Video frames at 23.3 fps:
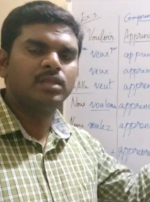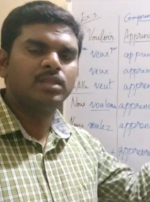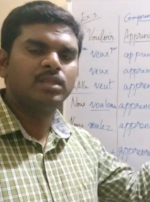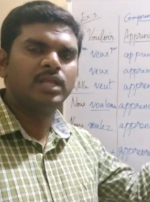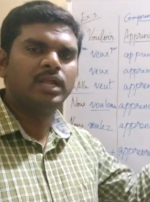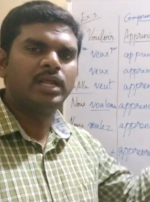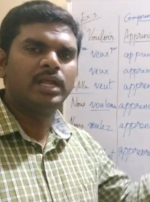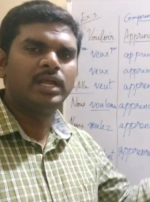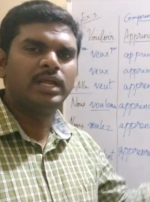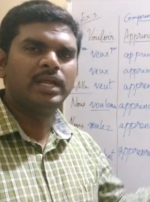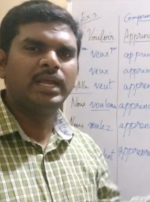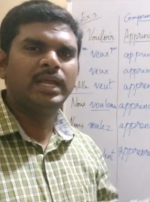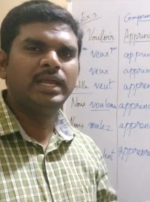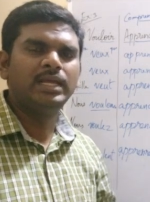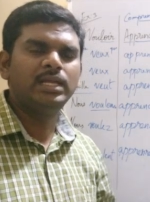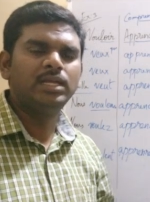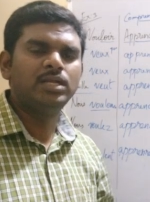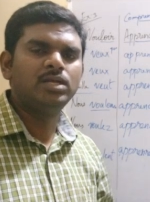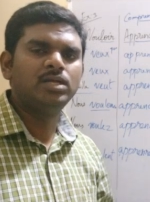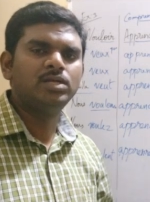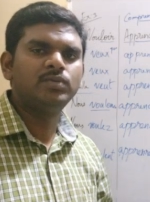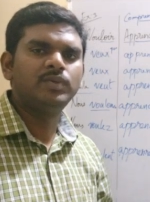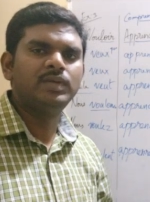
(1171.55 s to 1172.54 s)
There are
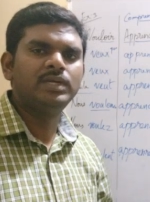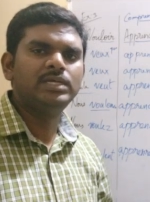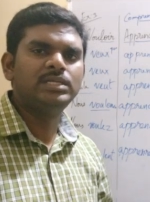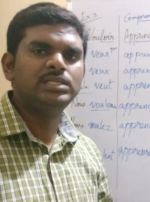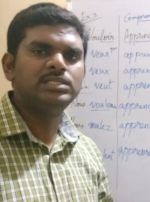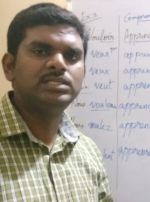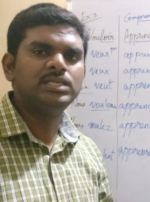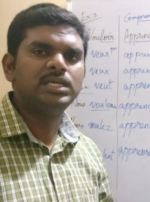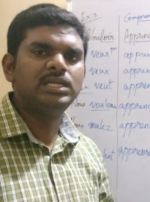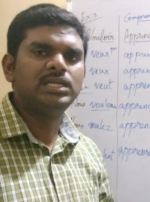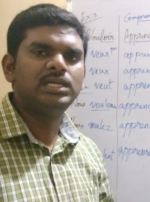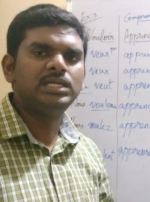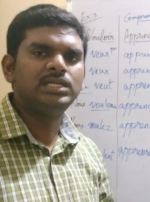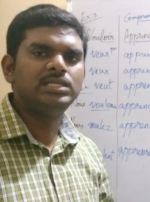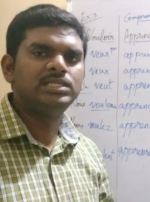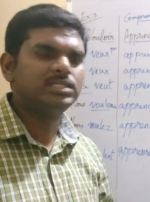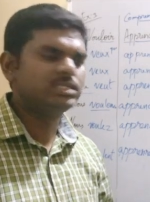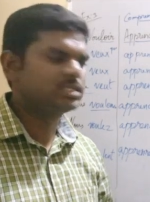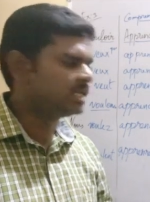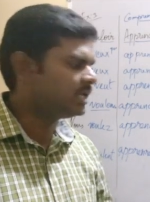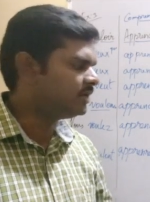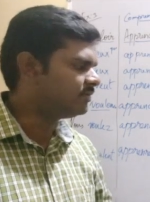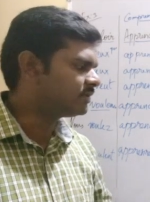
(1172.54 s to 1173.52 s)
18 or 20
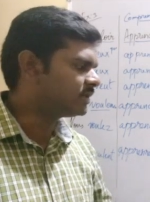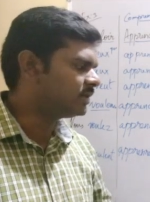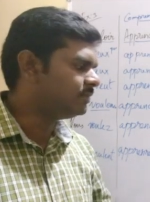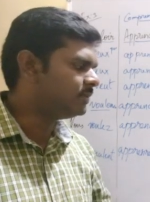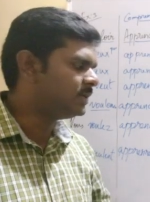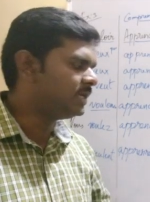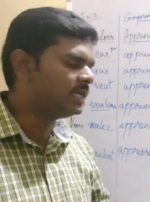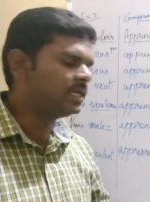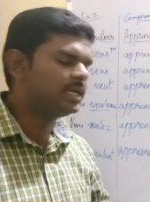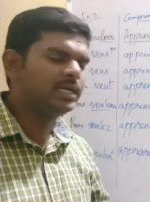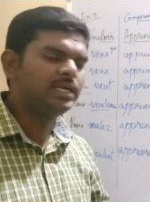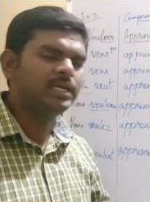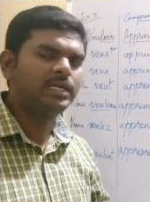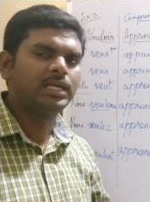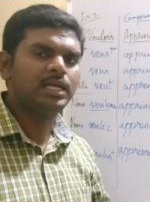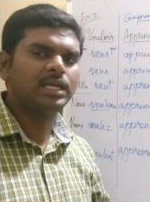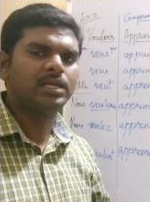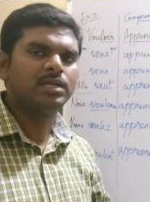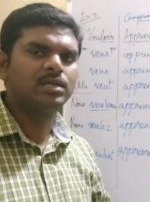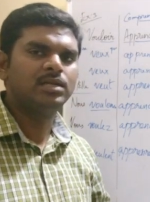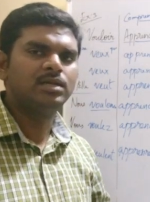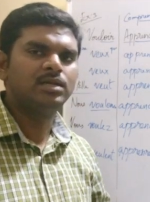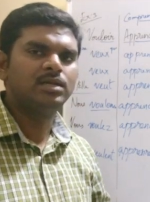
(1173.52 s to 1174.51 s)
sentences. I have completed
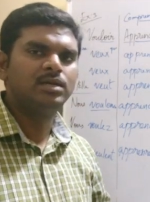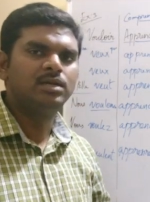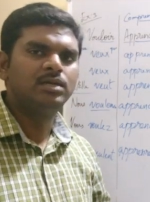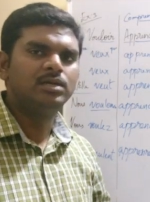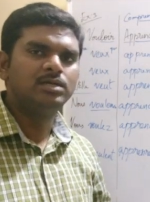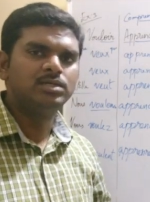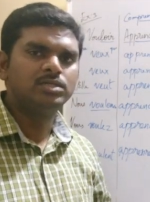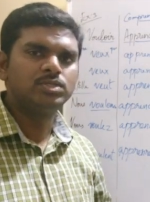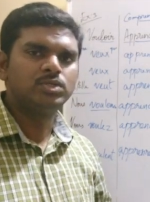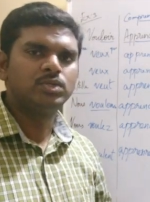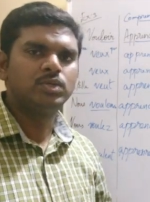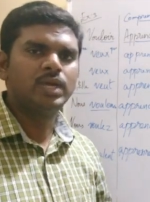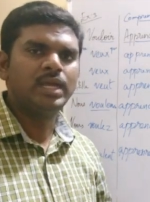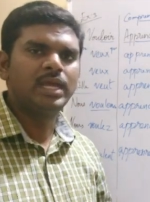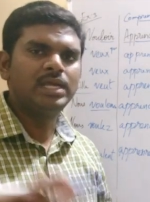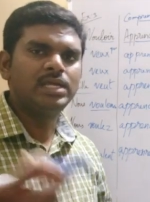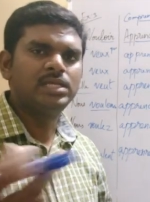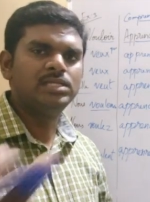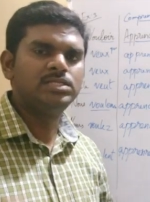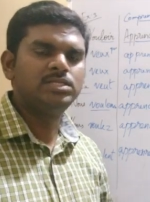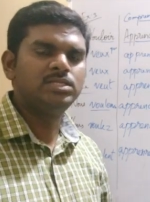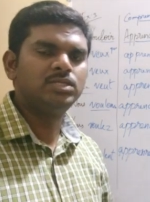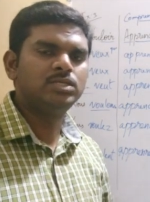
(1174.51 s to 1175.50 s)
10. So
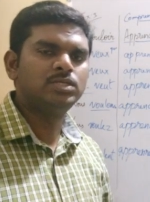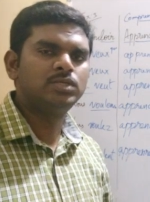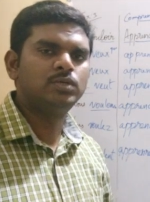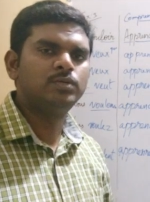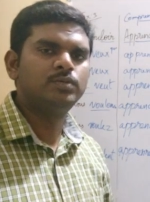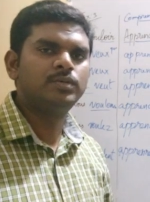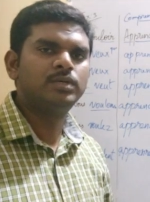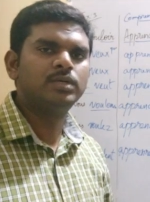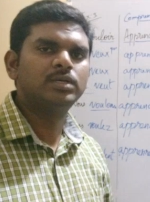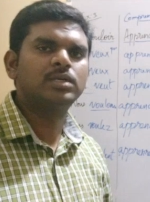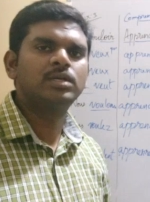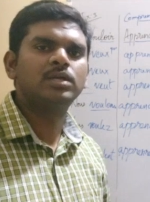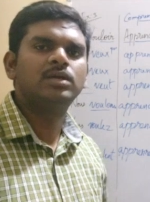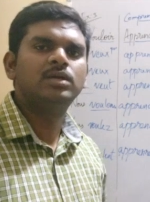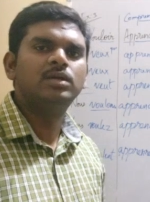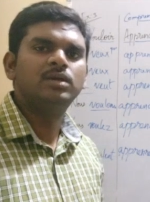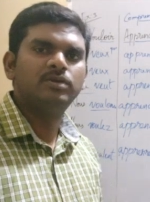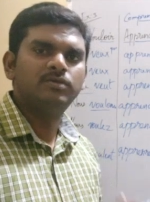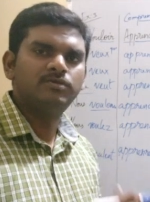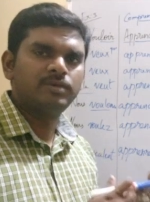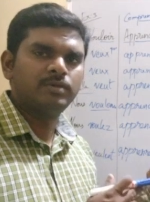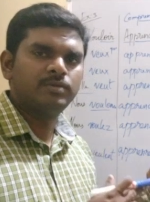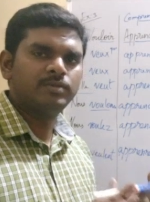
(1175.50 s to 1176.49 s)
8 is your homework.
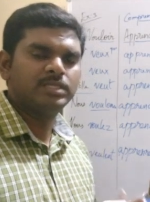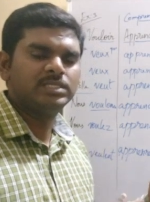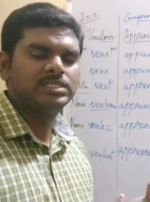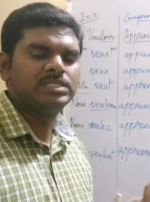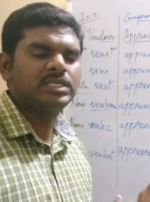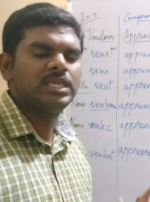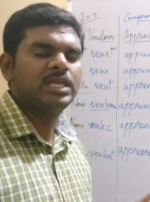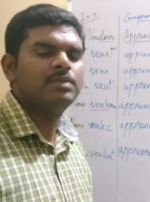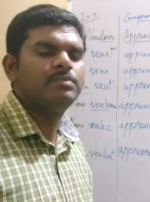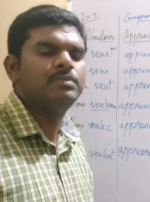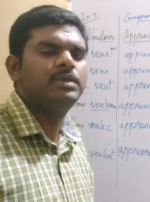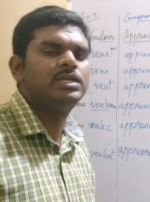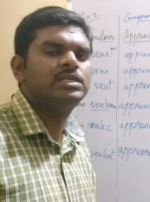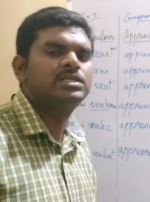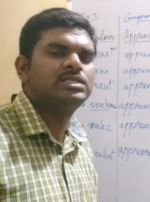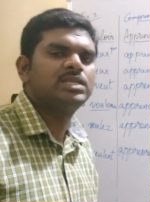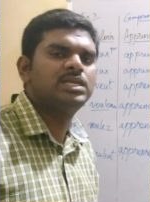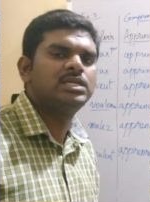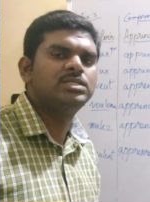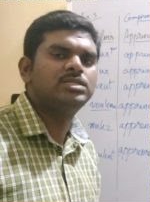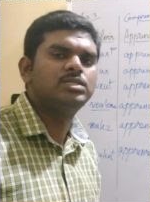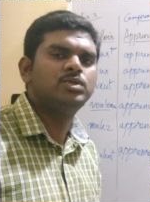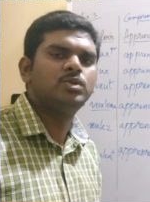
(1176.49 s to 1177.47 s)
From the same
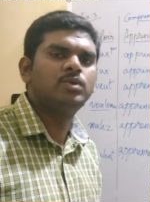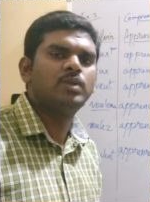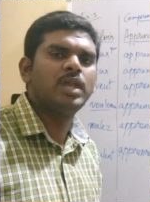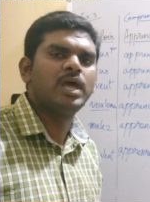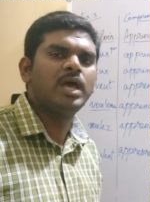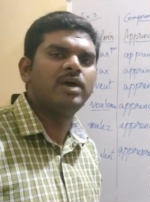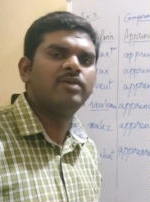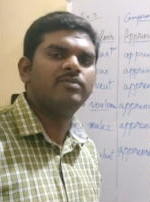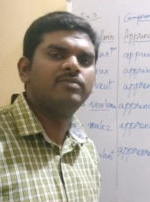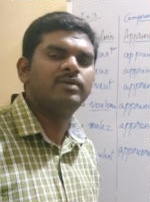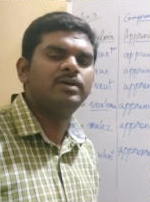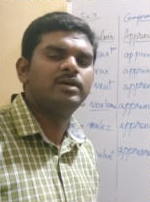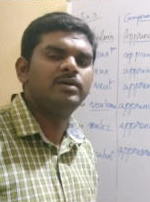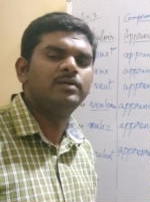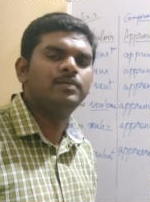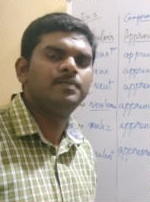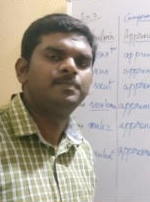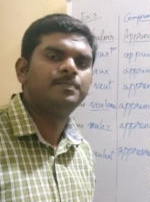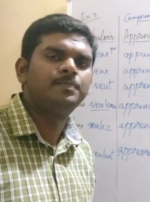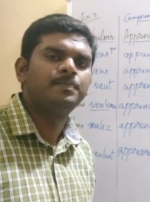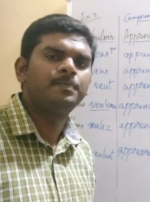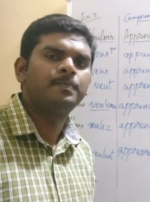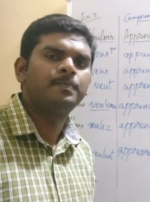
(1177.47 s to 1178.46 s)
exercise you will have a